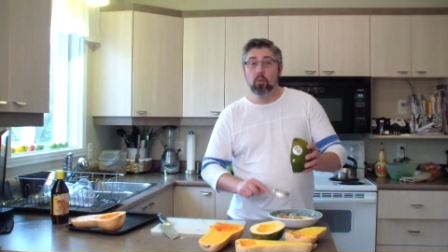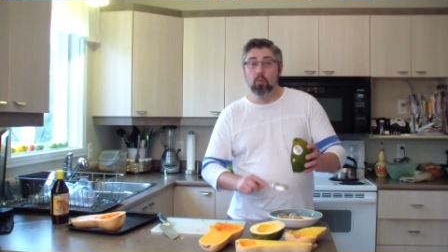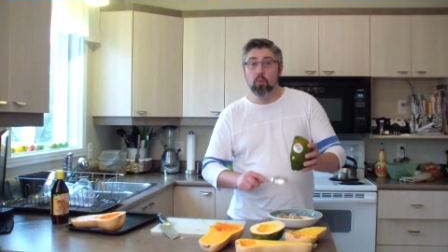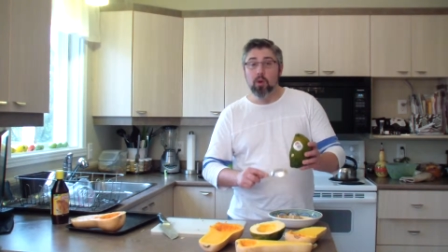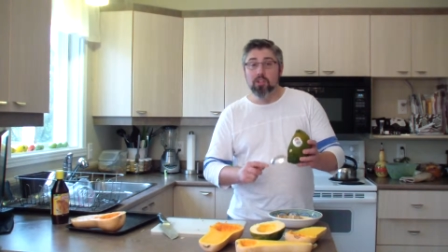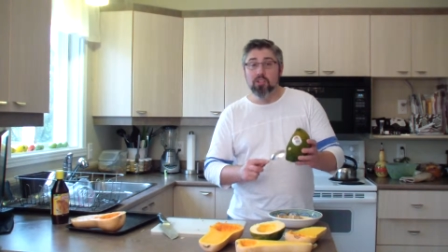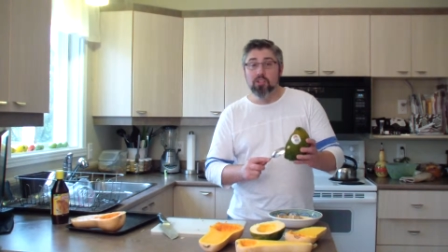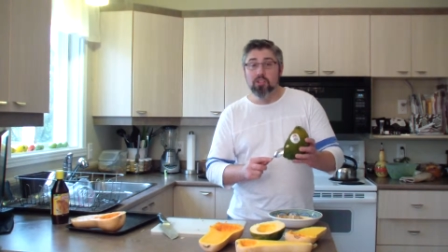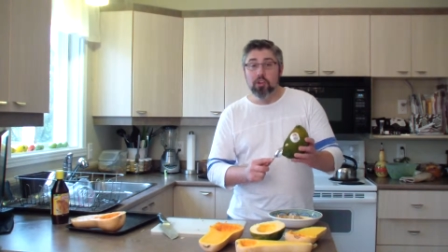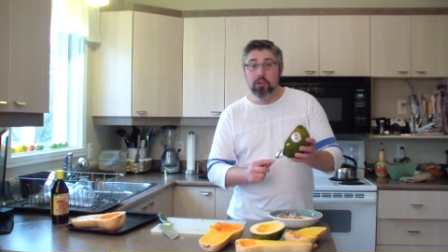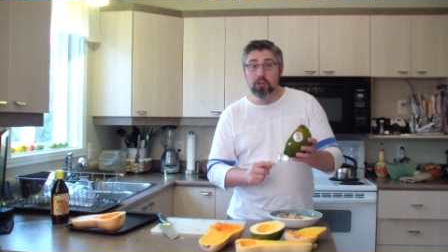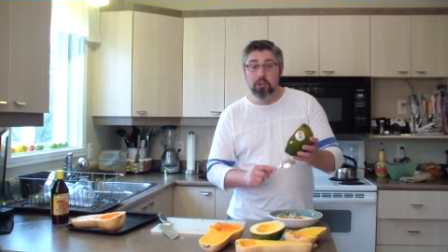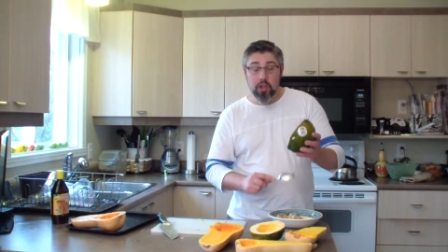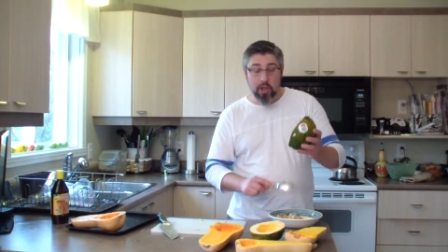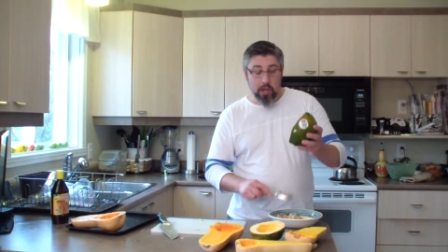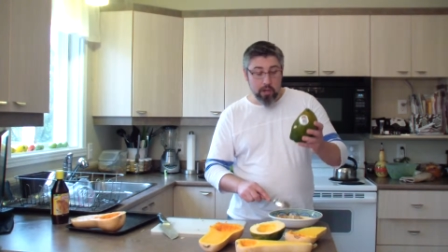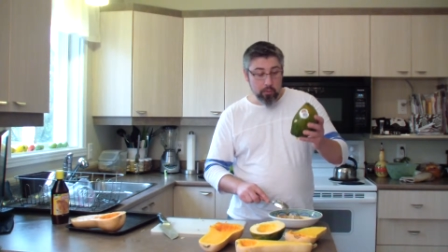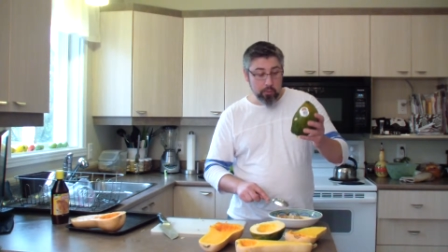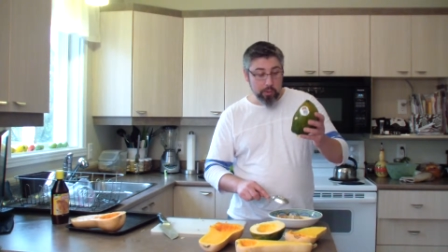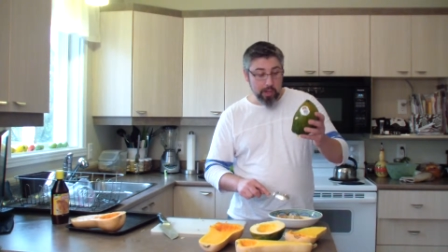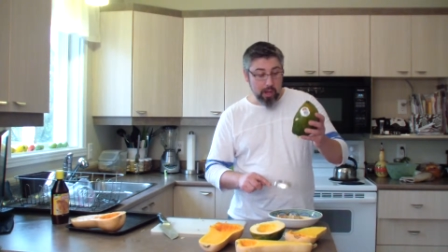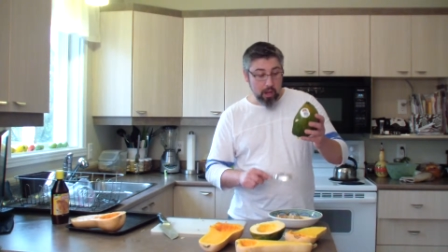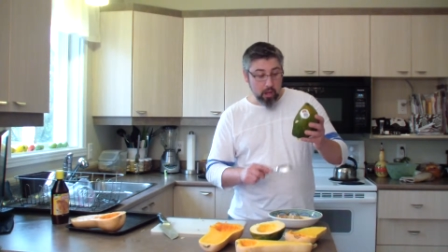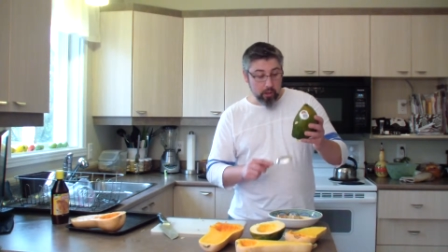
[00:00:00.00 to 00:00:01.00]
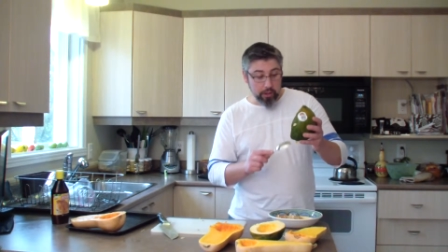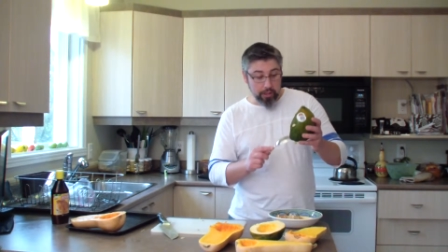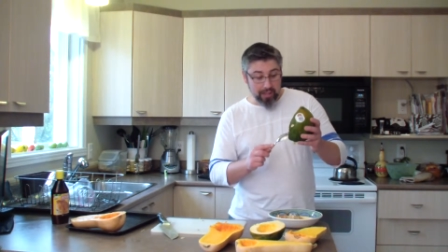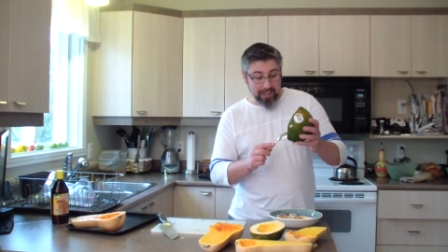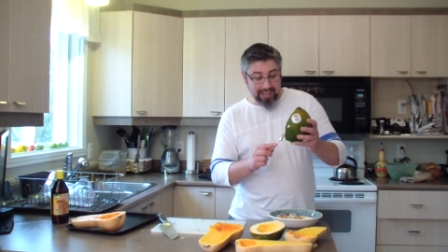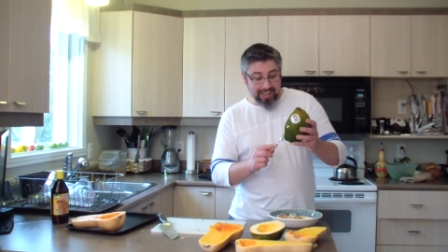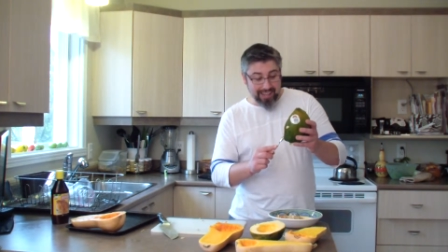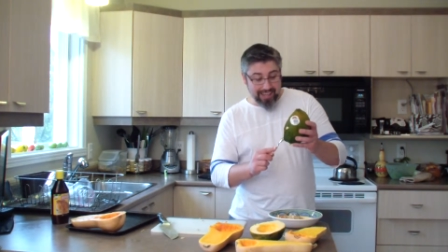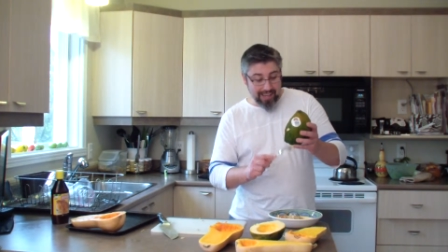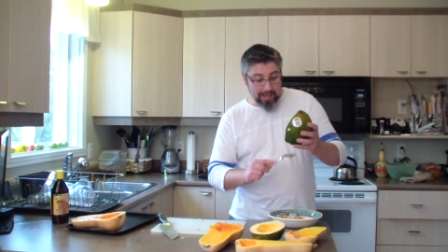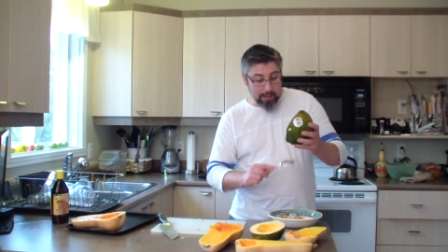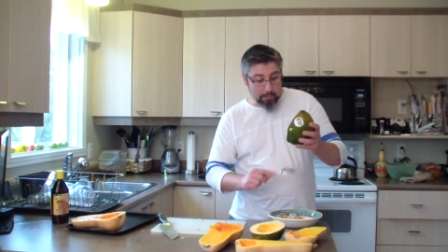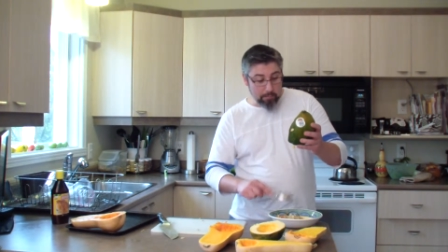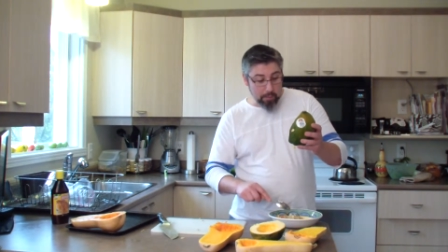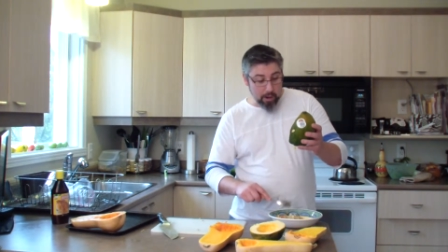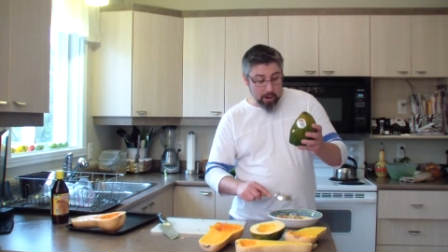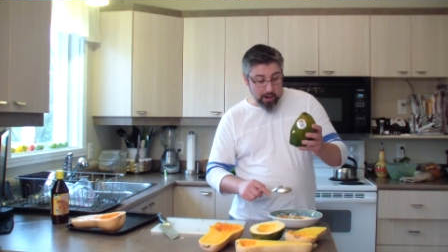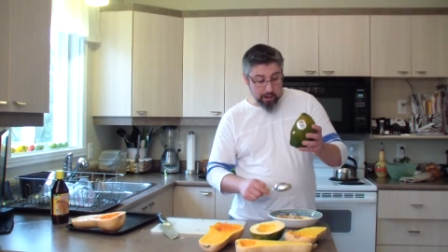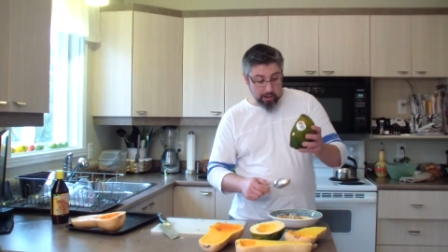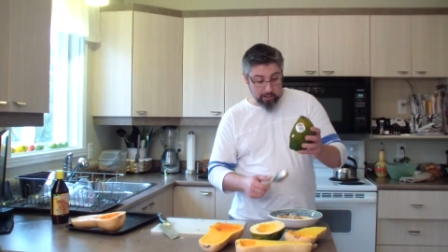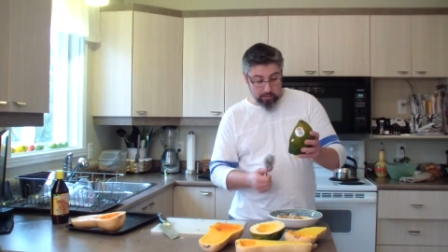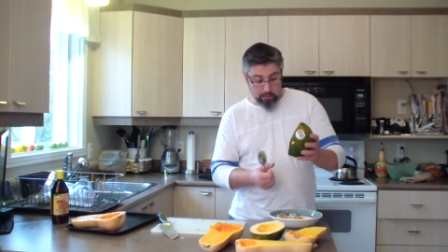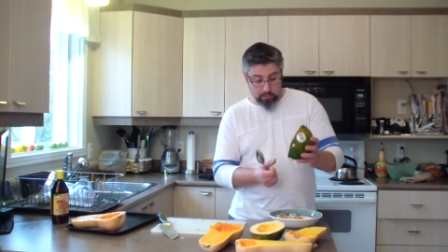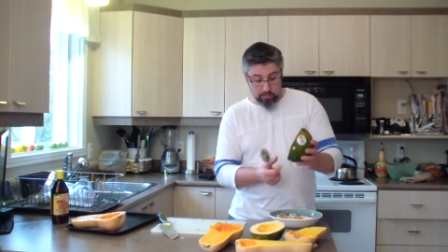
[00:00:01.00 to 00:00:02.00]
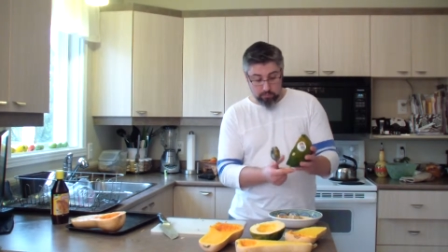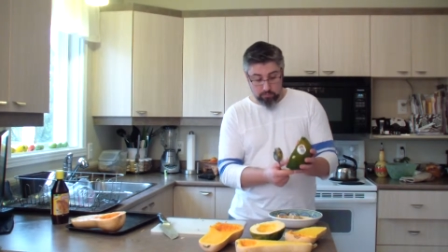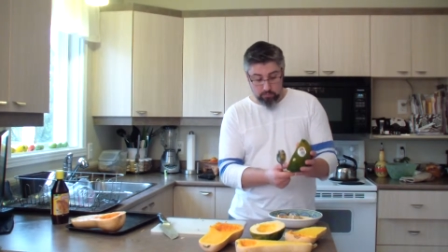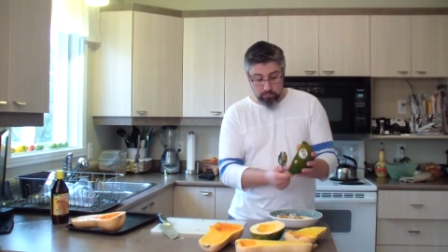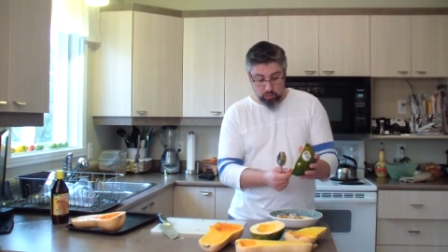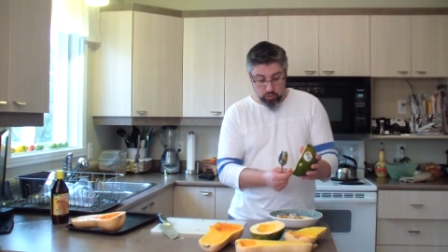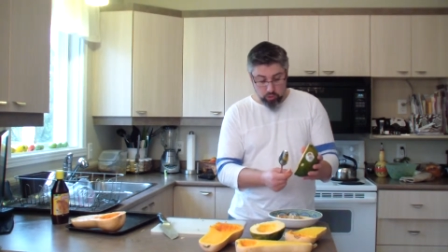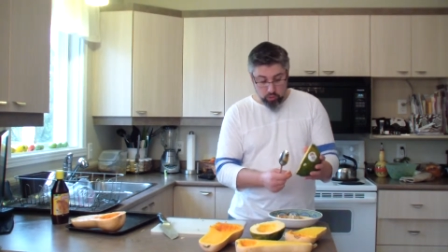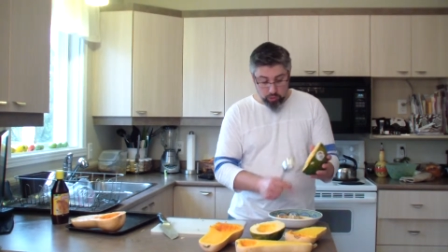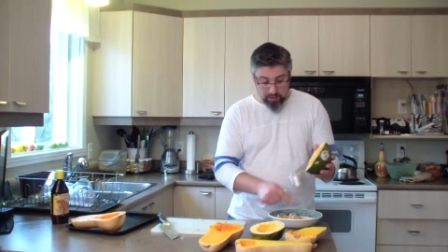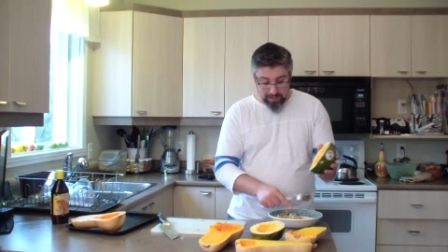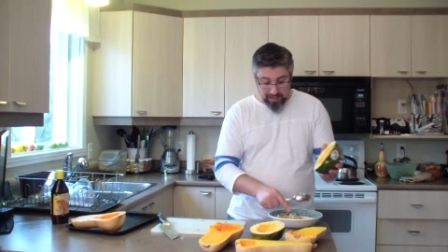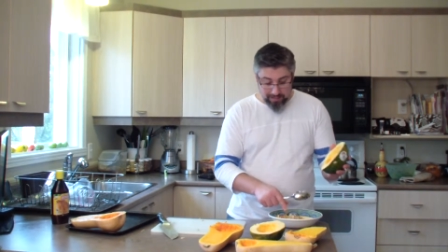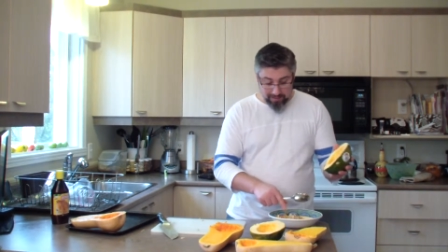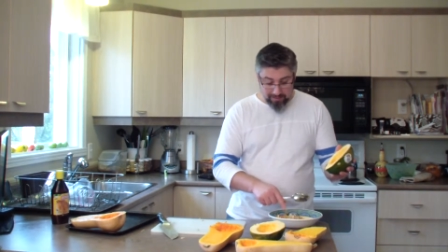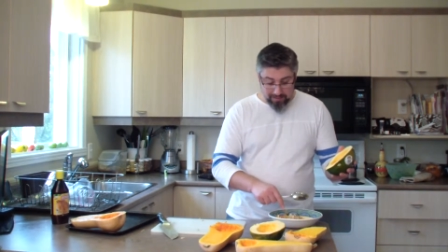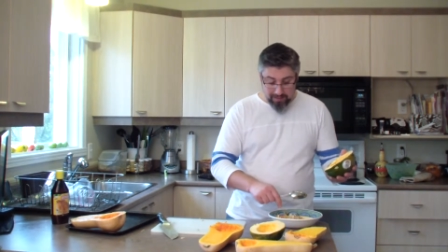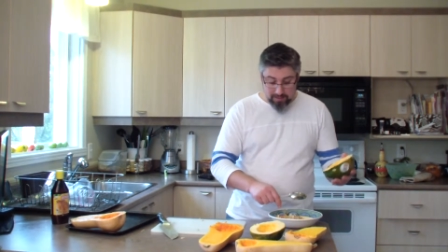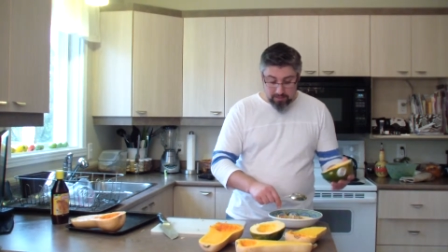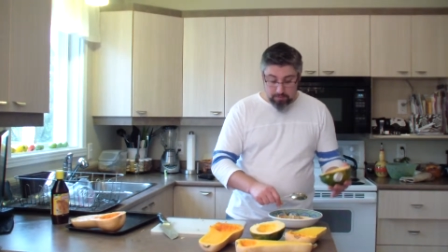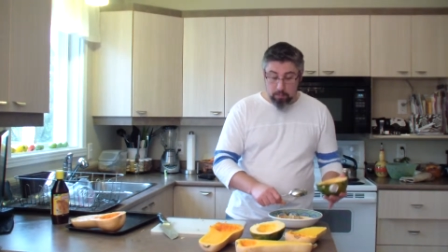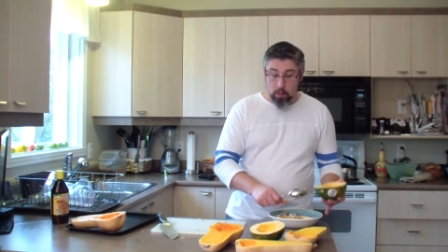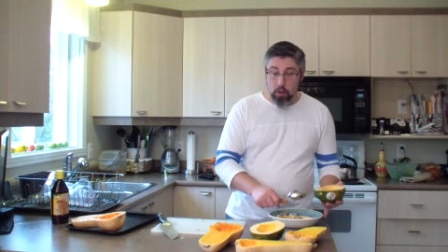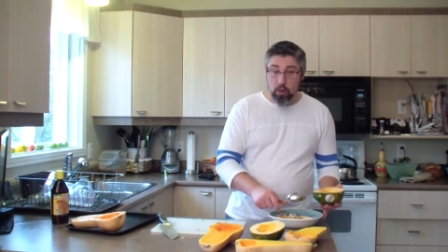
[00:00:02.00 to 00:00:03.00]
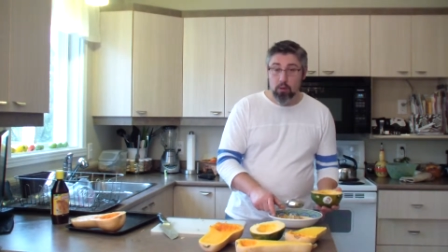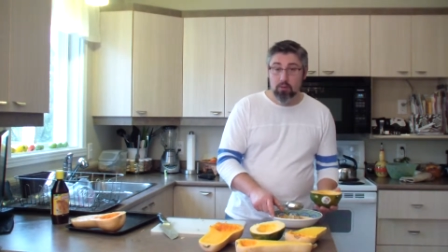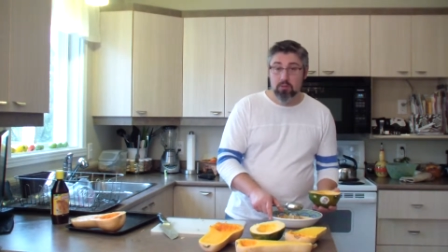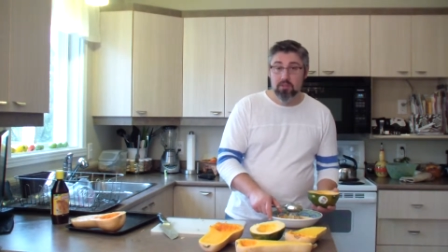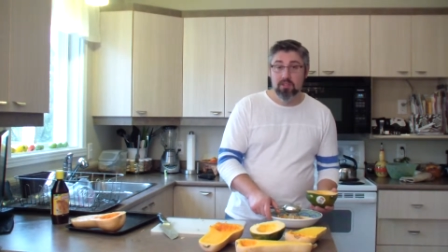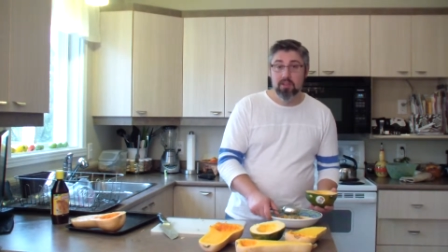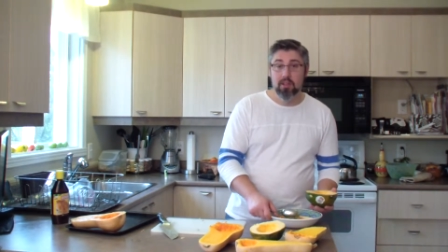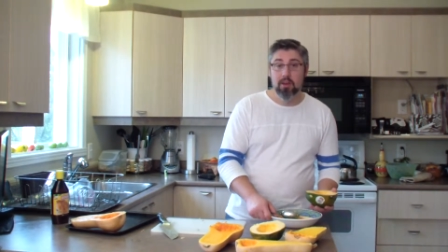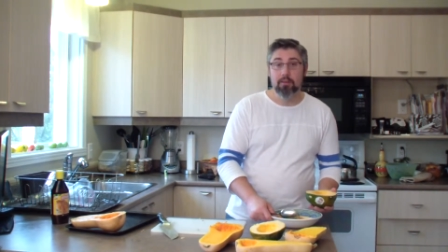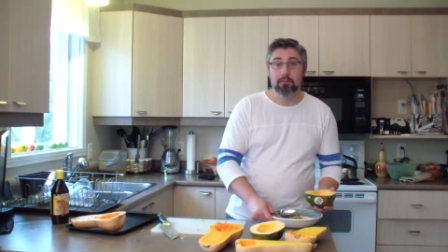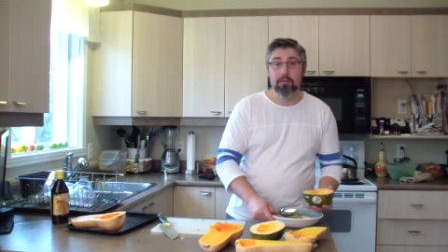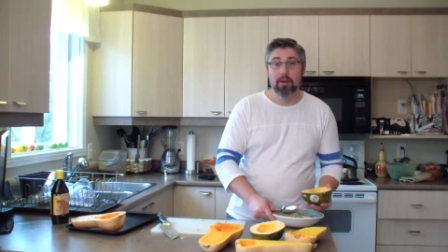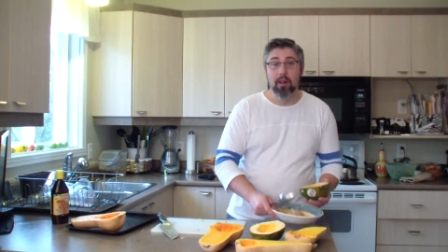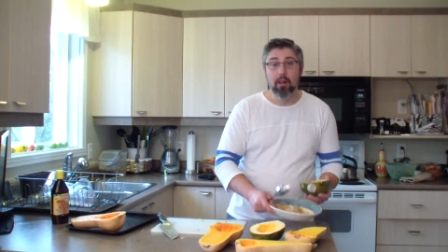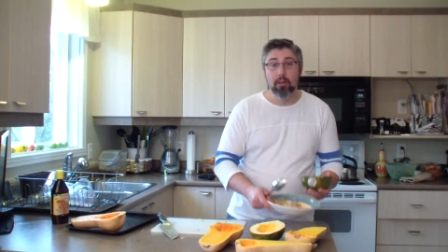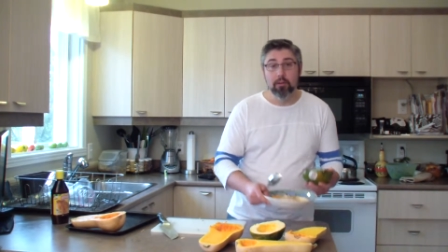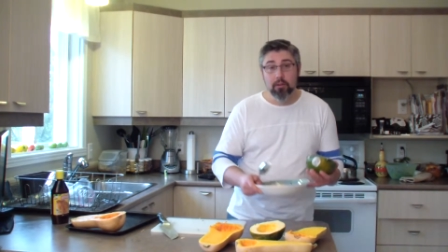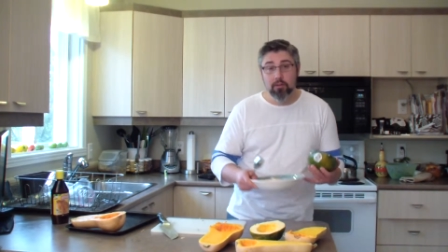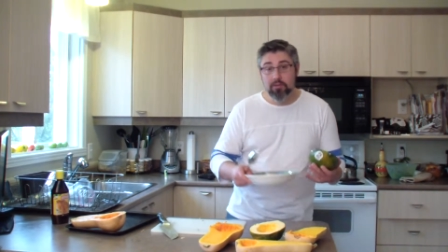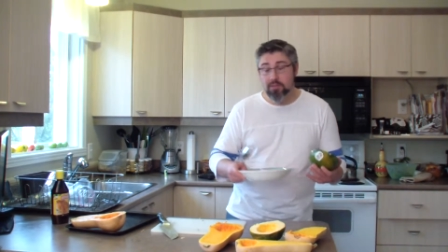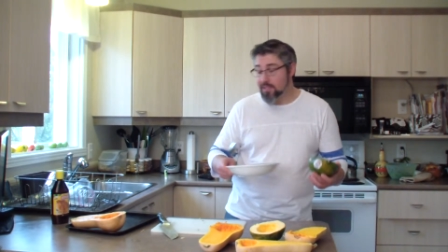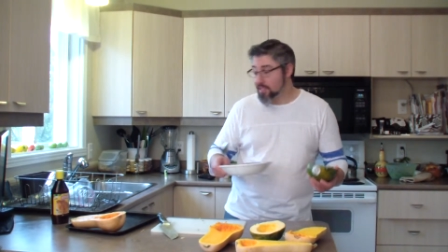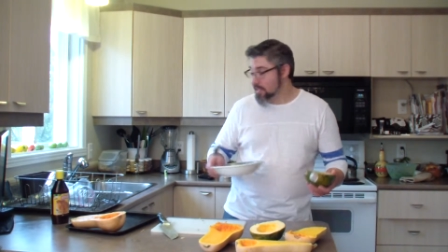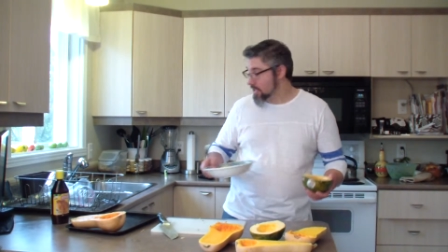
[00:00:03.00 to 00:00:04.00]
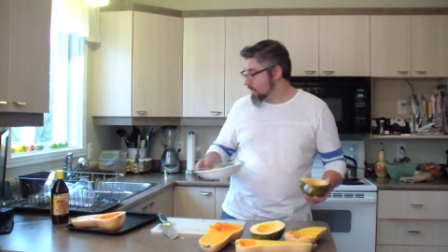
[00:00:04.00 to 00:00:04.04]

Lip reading: Once you're done with all the cleaning part, you can dispose of all those